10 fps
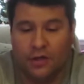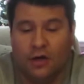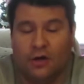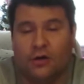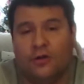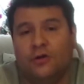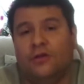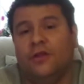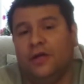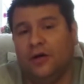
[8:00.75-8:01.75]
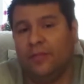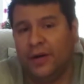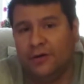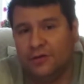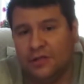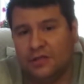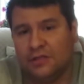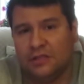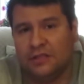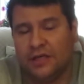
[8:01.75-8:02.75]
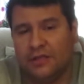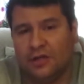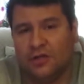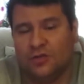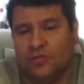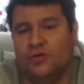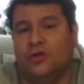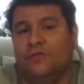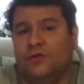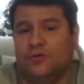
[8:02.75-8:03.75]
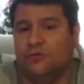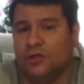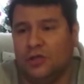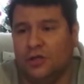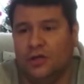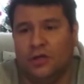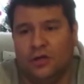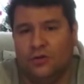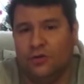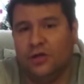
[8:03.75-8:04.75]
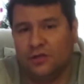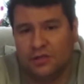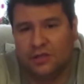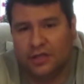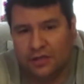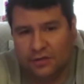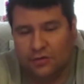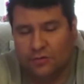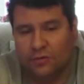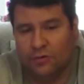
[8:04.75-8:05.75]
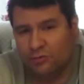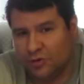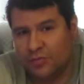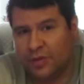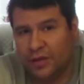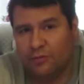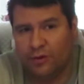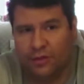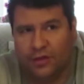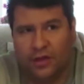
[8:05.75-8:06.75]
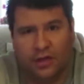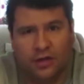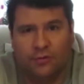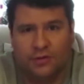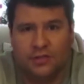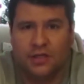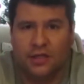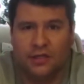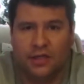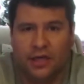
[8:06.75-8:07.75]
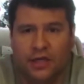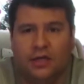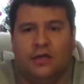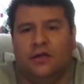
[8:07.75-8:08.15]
Another good thing about this is that the customer service is really good. You actually respond within, I would say, a day.